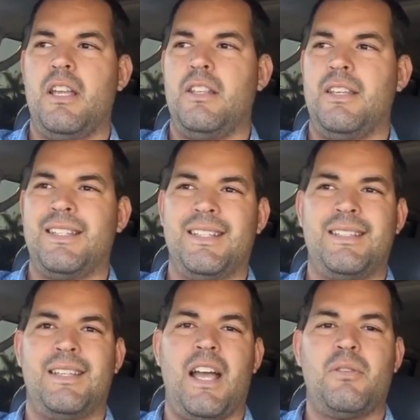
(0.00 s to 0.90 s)
the
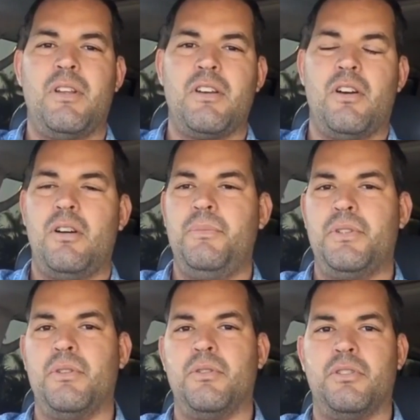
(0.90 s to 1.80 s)
existing equity in your home
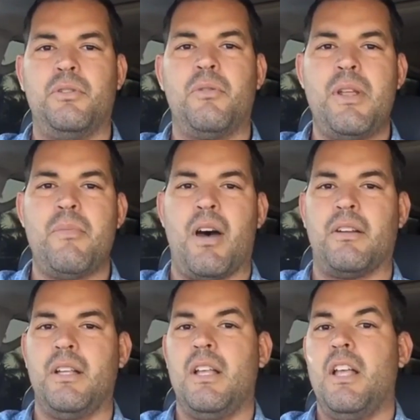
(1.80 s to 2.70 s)
to do a
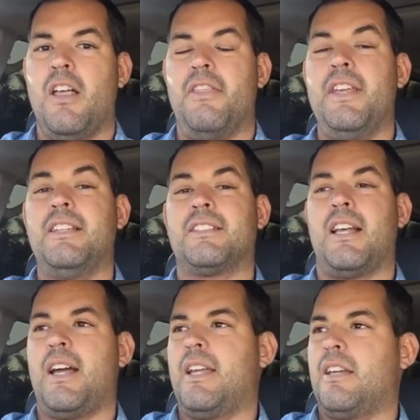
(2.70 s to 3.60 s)
remodel. Things
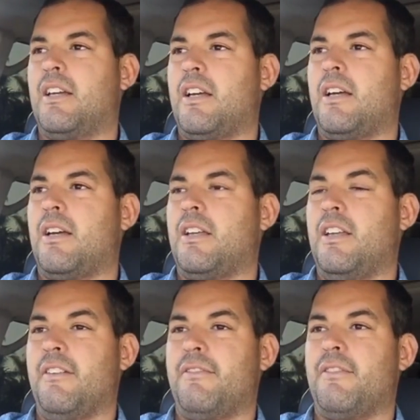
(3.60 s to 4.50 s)
like
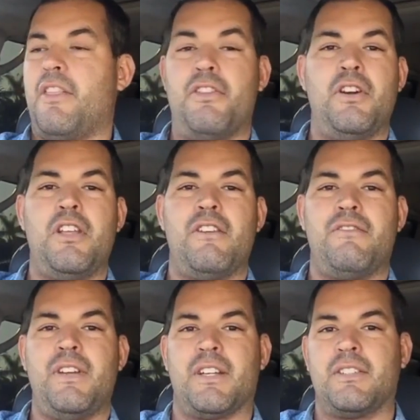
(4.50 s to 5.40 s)
if a 30-year
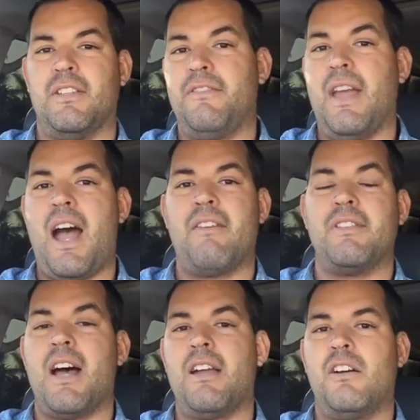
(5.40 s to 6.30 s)
fixed, if you have
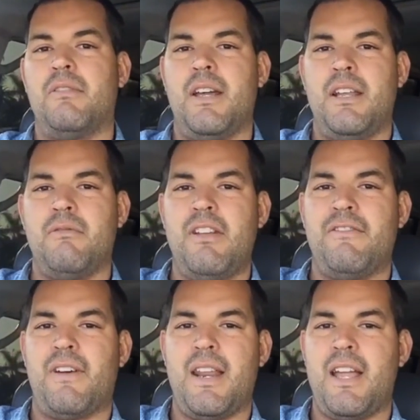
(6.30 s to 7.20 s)
not already
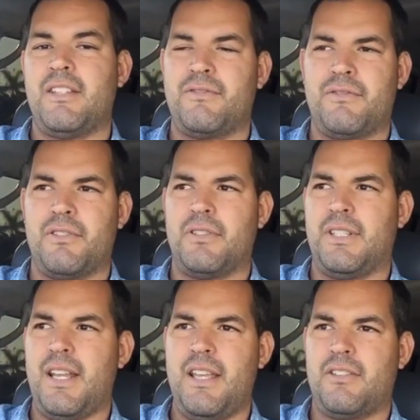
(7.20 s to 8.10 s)
refinanced for
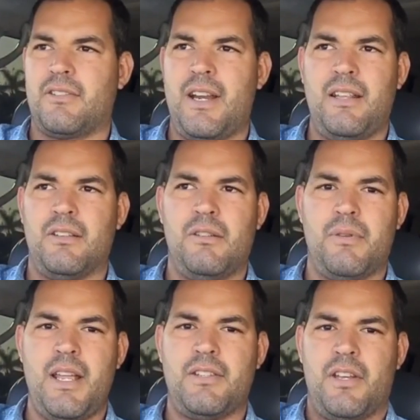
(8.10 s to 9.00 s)
today's great low
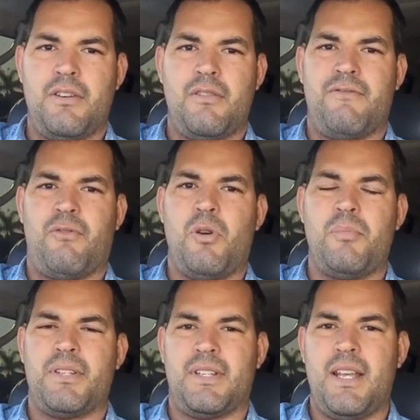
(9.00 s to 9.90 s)
rates under
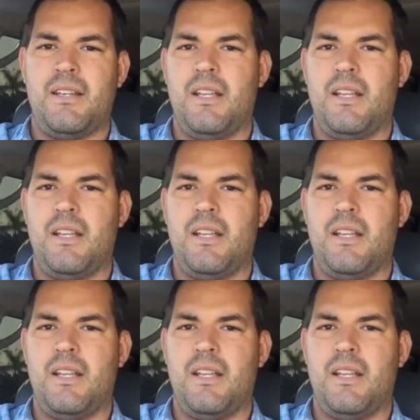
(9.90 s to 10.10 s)
4%,